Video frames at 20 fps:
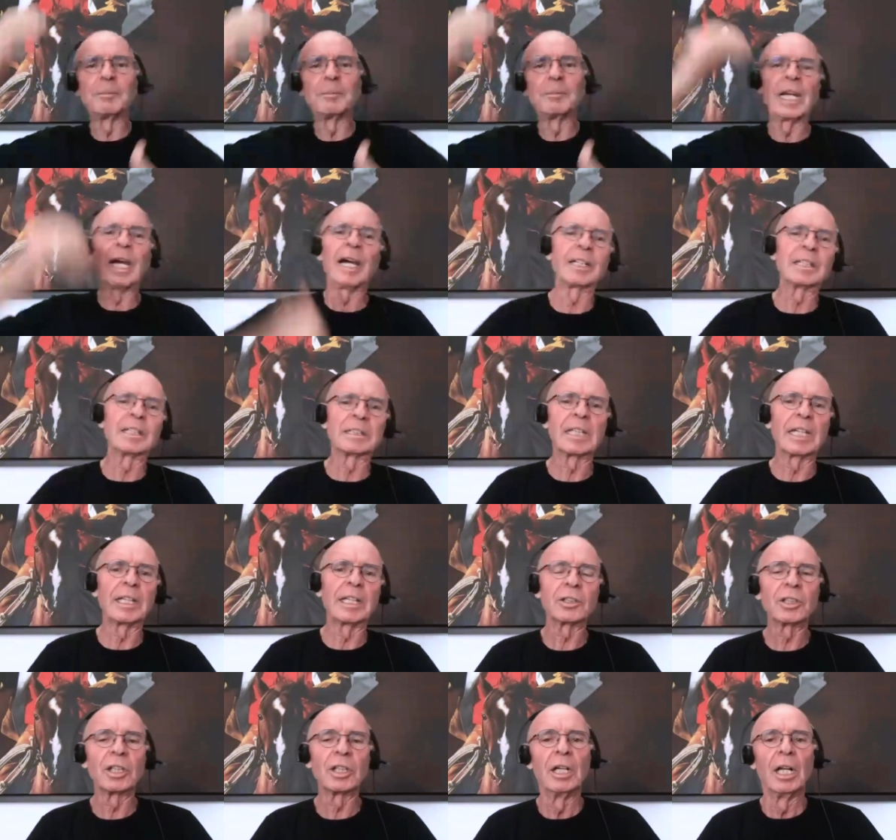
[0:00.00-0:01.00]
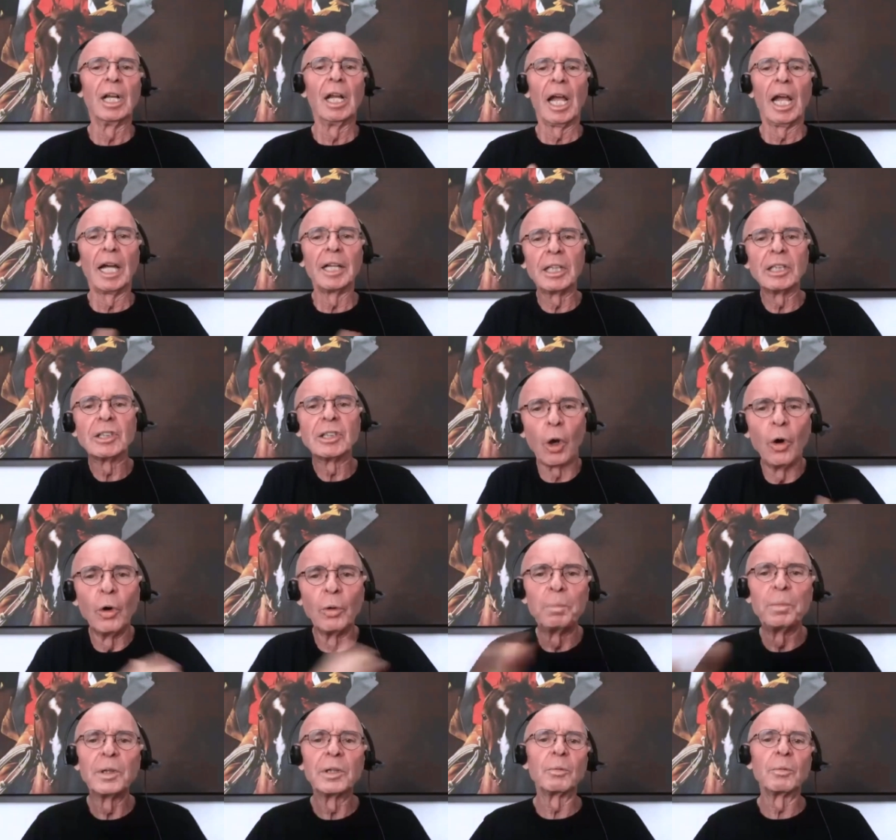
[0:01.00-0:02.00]
the Eiger Sanction and this
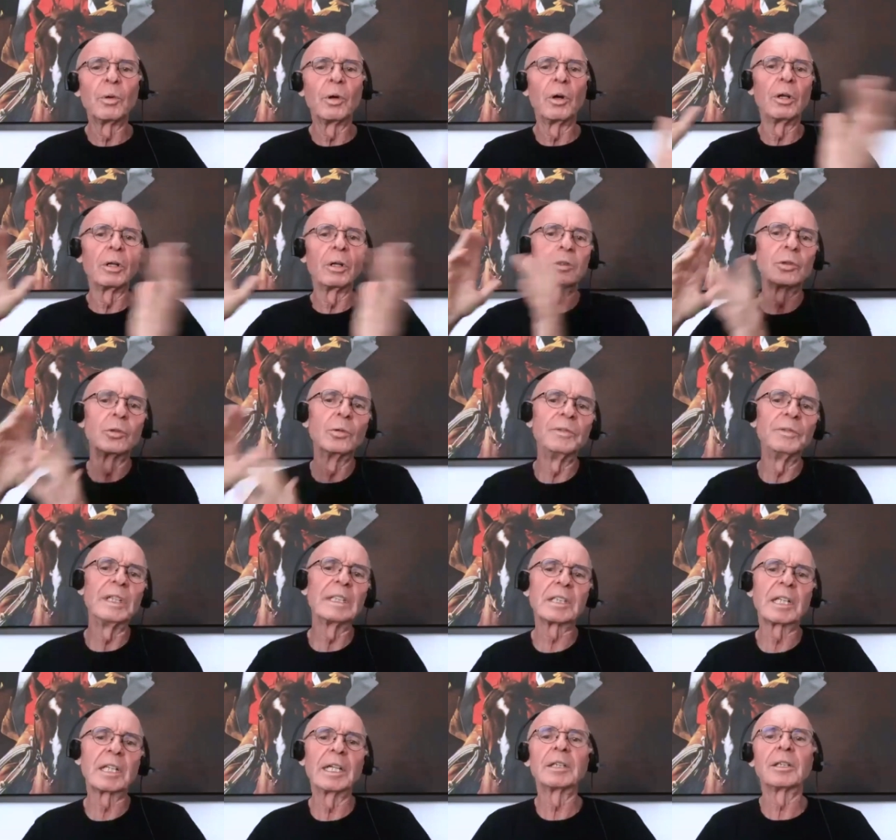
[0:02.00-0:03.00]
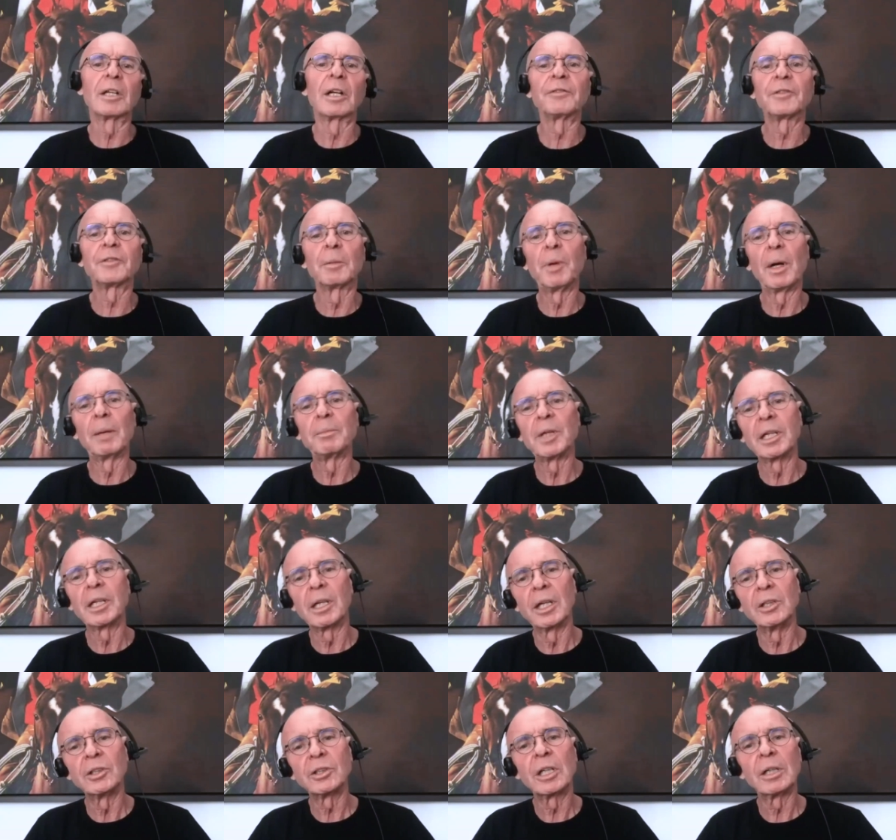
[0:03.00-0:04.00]
opened the world. 2 weeks later after
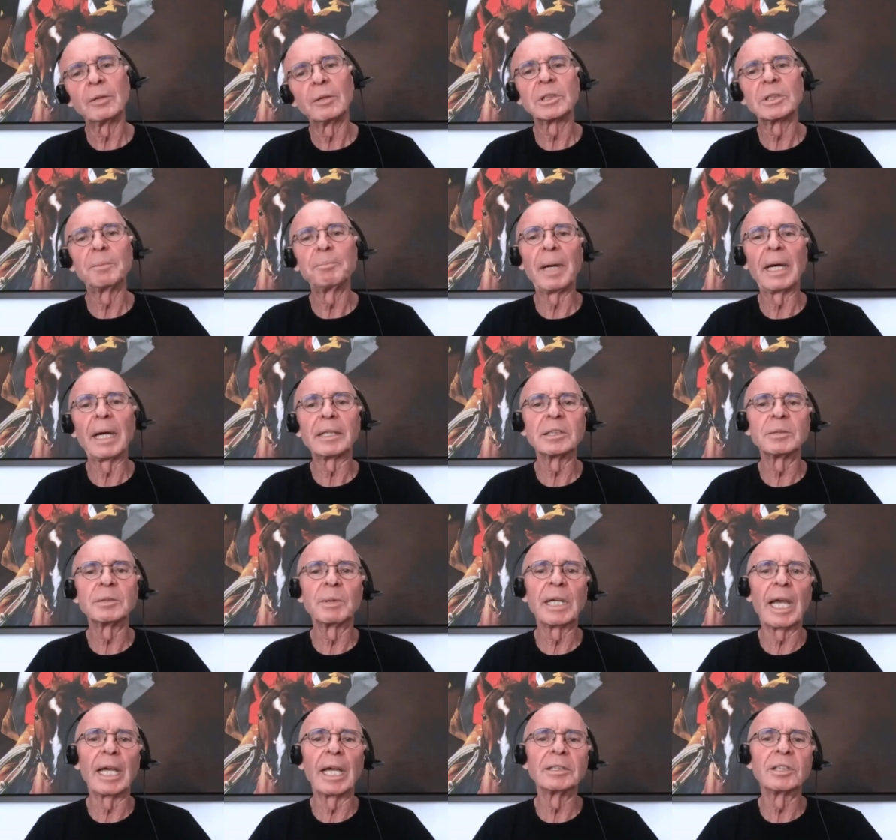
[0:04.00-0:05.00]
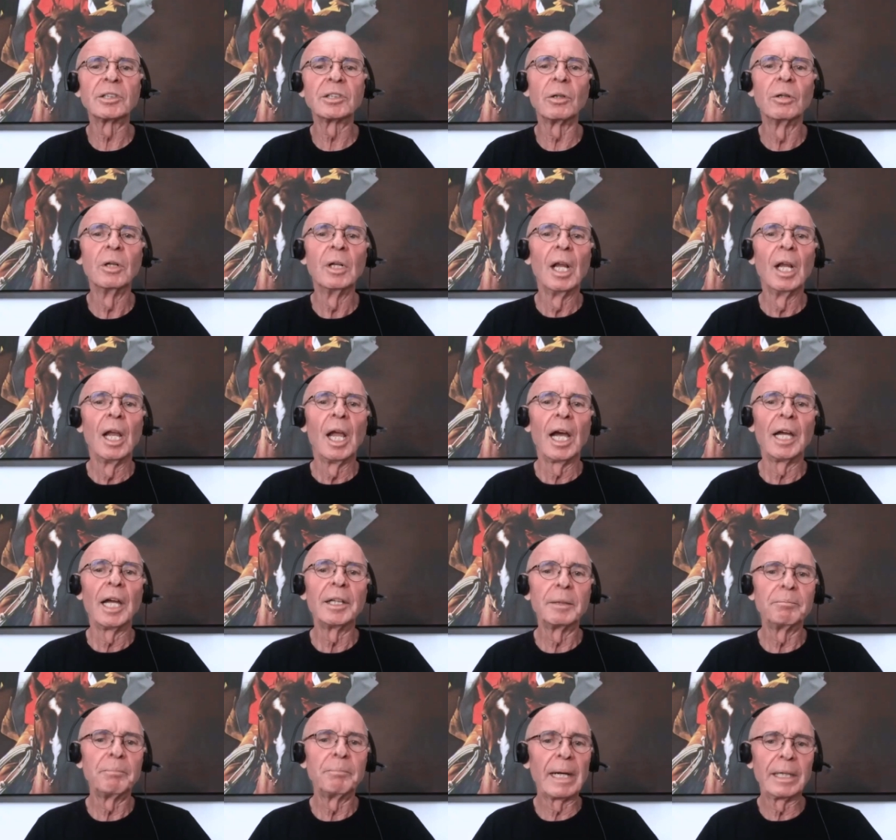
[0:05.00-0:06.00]
publication, I was in Paris with Kenzo,
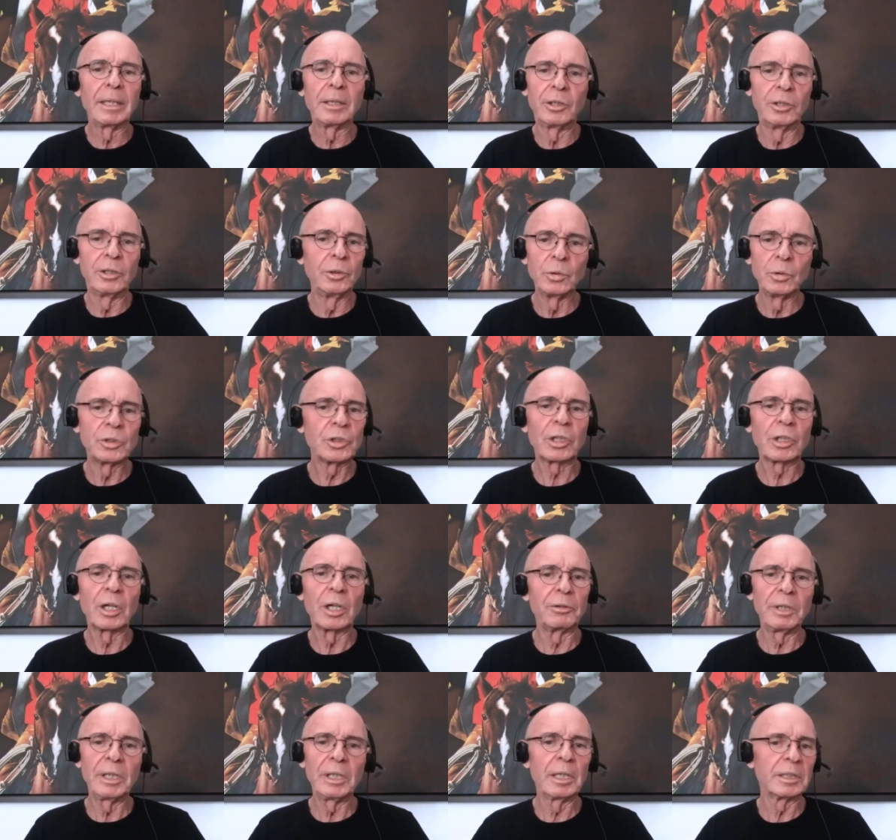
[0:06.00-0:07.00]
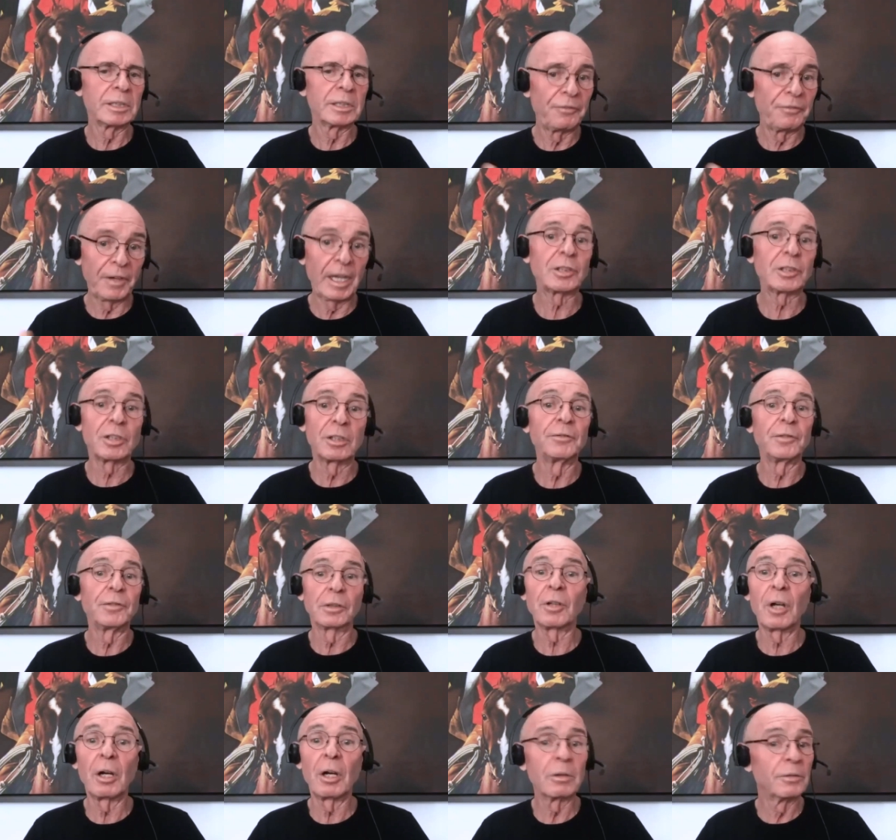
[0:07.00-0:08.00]
and my huge career as a fashion
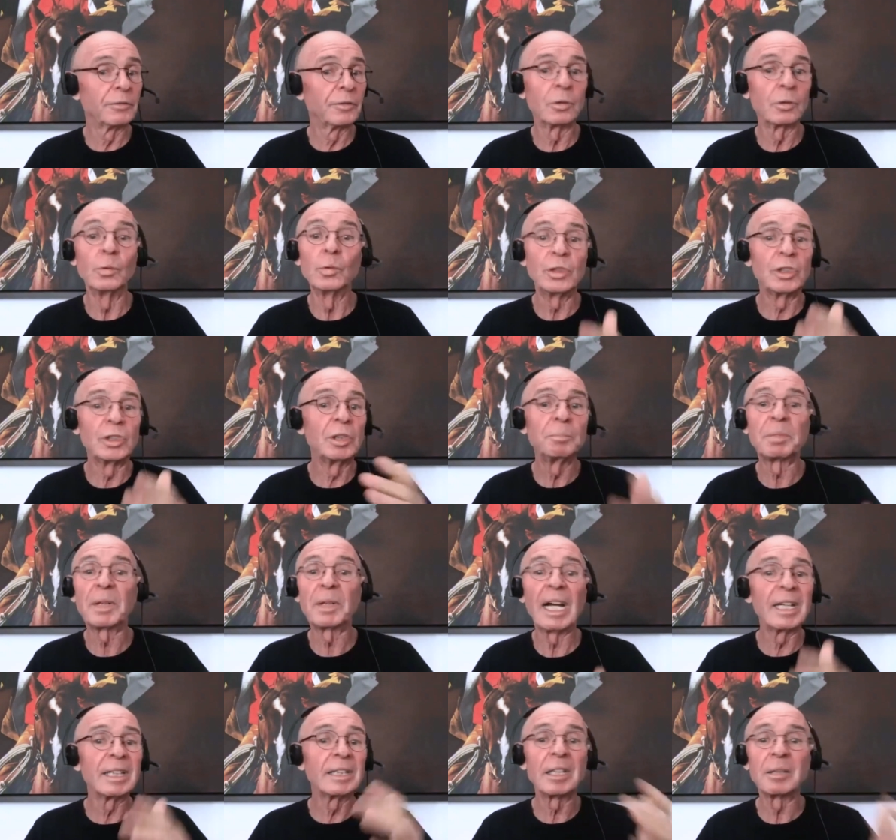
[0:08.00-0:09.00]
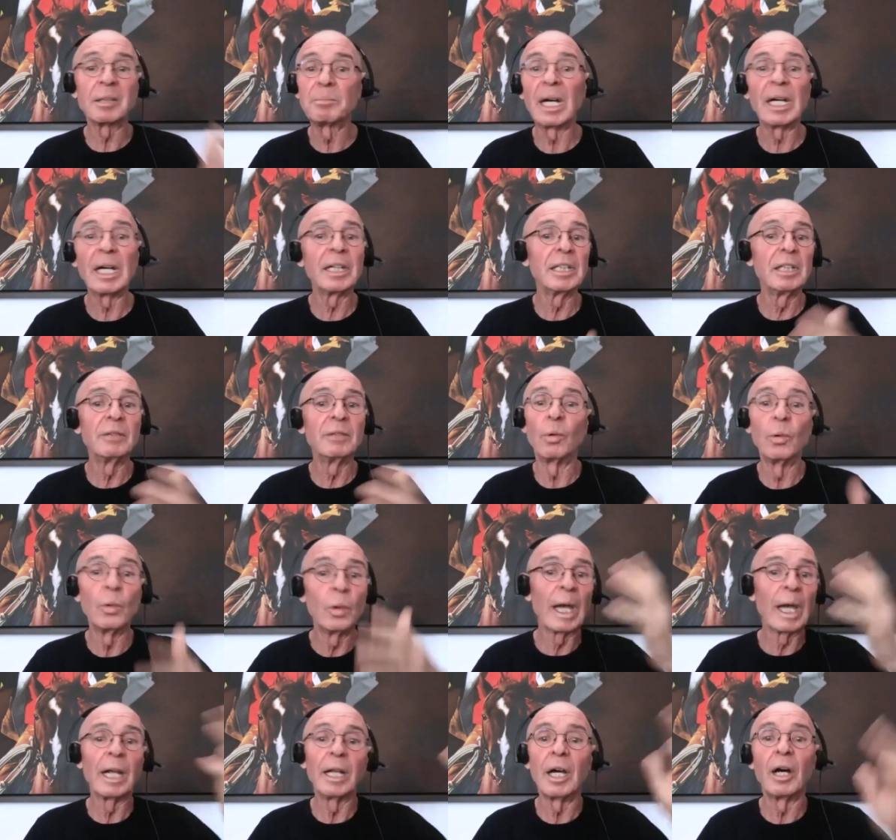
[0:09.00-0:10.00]
photographer, Gucci, Prada, Armani,
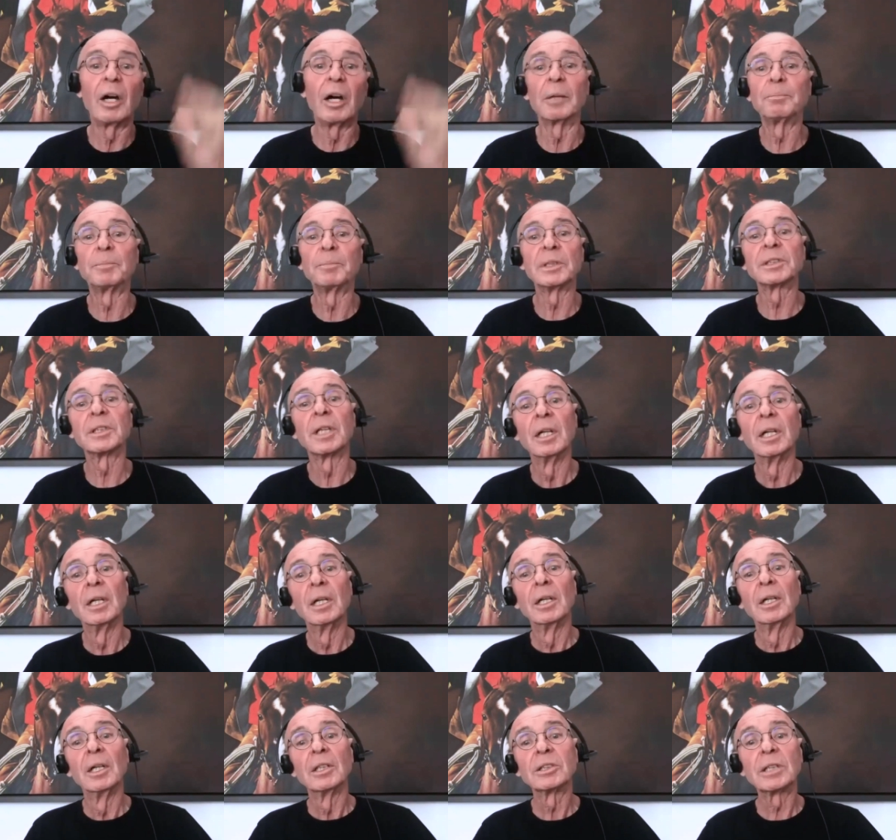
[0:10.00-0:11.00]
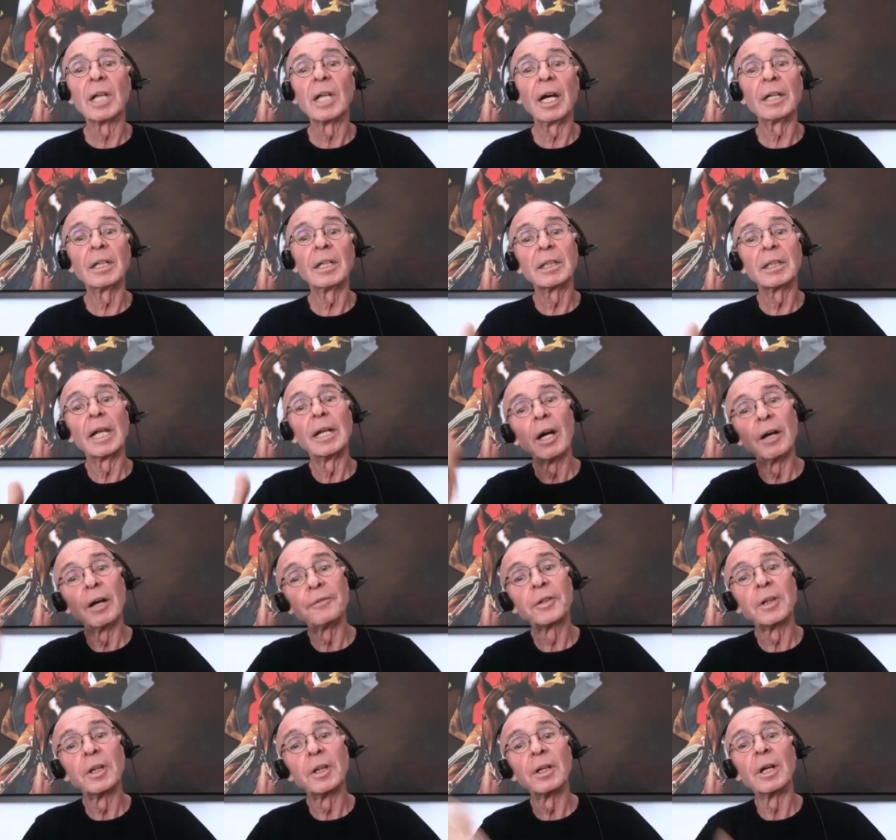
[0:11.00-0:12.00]
Vogue, Harper's, started. Then
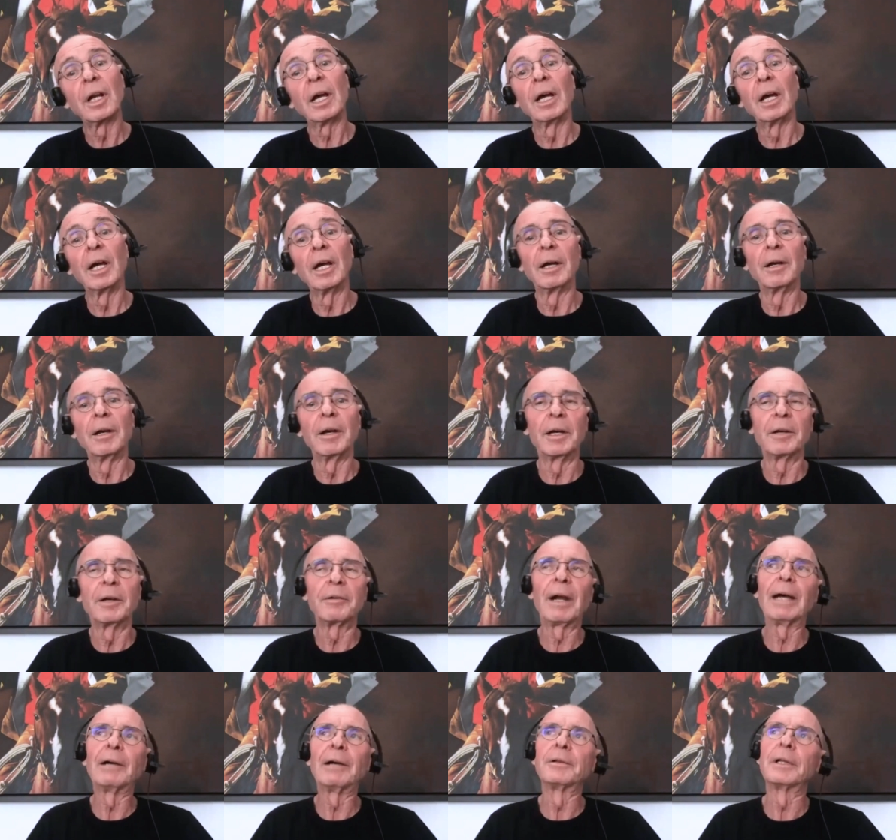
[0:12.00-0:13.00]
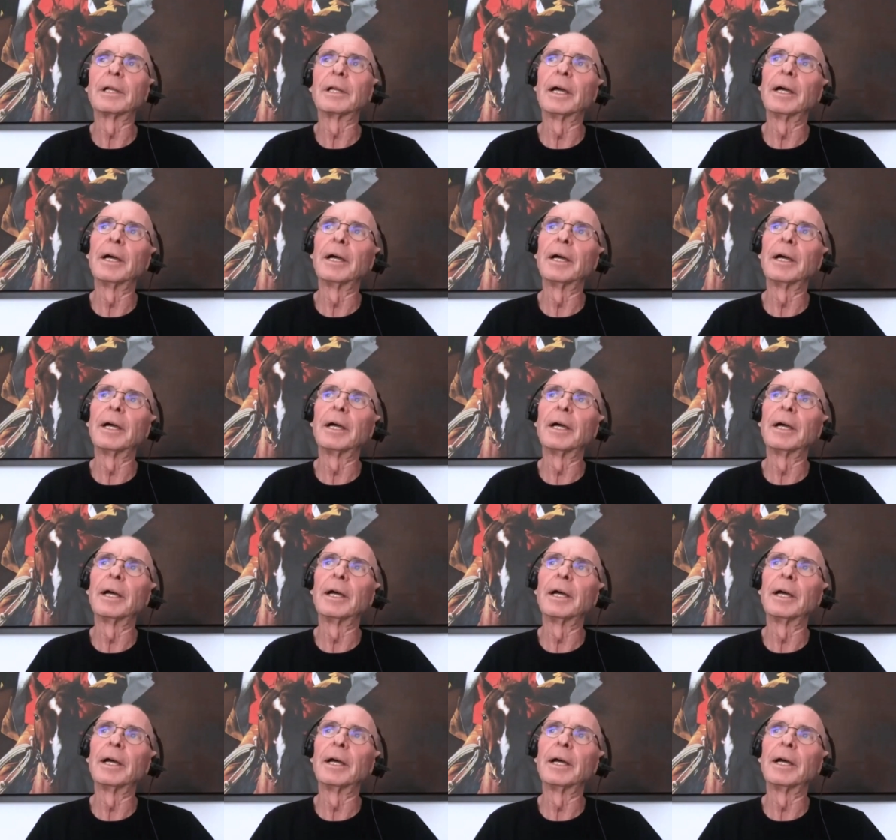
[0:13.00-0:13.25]
after around